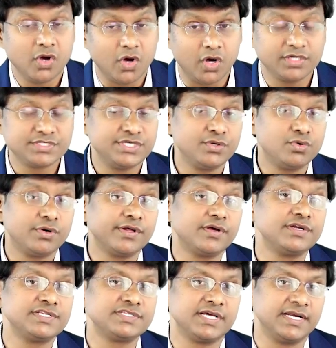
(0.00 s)

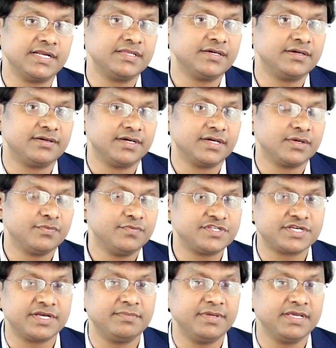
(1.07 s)
Oxycodone is another drug
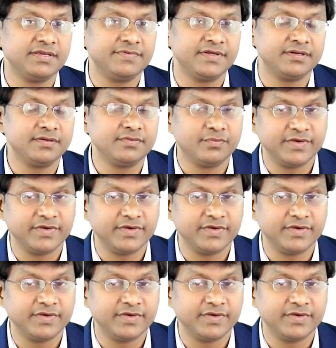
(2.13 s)
which can be given